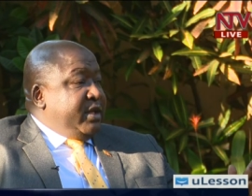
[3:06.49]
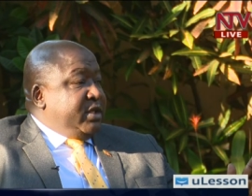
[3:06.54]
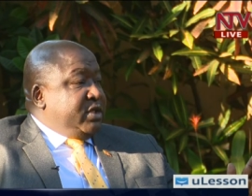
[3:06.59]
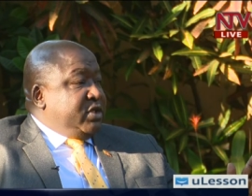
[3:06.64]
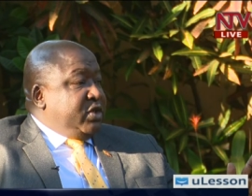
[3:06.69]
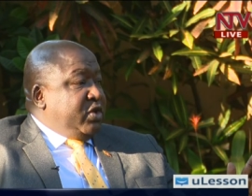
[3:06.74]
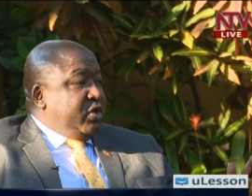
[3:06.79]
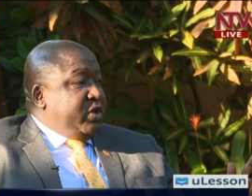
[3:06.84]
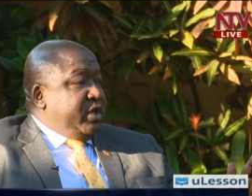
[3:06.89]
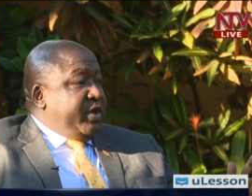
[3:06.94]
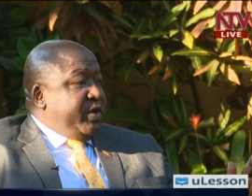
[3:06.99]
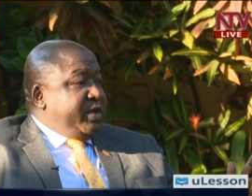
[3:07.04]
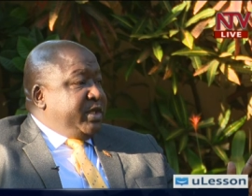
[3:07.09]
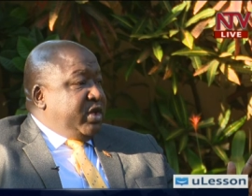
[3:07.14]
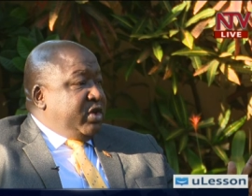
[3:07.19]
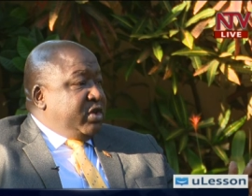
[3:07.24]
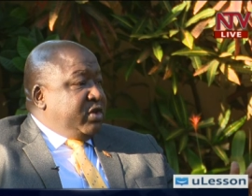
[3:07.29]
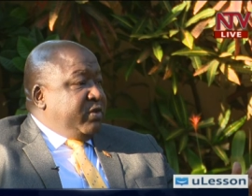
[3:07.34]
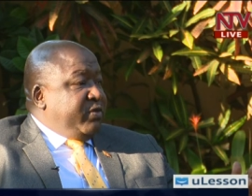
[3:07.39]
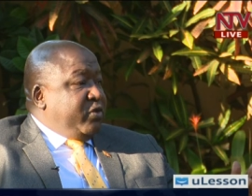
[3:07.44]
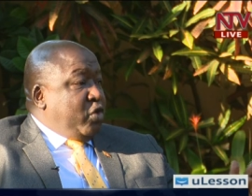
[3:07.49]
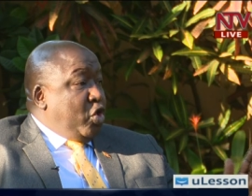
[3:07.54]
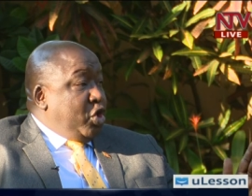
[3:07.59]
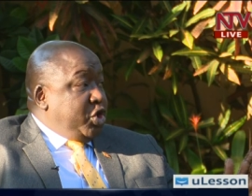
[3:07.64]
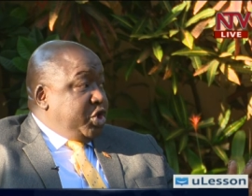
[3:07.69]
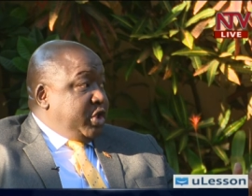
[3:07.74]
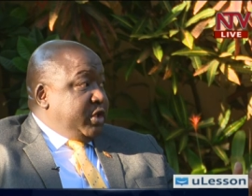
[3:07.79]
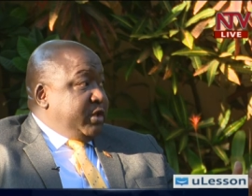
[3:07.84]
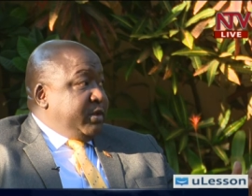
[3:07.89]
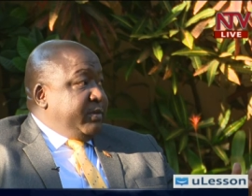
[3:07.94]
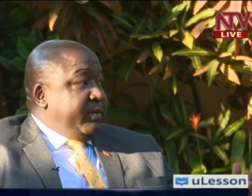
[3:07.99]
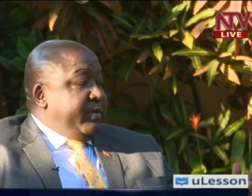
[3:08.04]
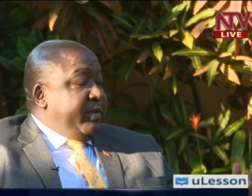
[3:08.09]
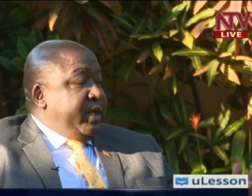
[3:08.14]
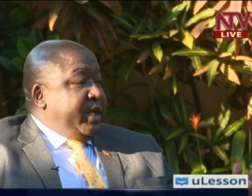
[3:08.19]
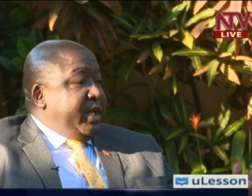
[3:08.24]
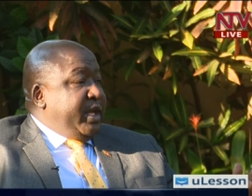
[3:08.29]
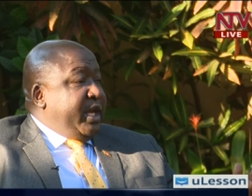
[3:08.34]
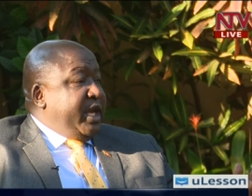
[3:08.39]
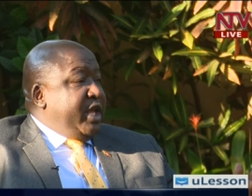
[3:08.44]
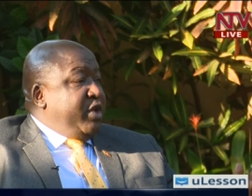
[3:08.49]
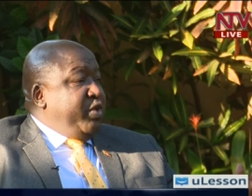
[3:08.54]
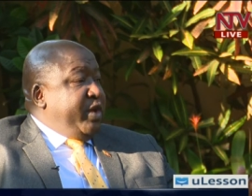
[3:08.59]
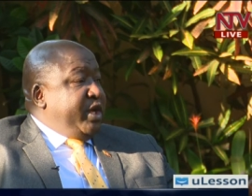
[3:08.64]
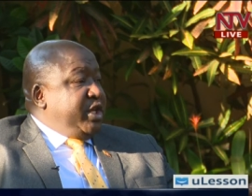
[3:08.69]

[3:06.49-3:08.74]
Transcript: So there was a lot of caution, and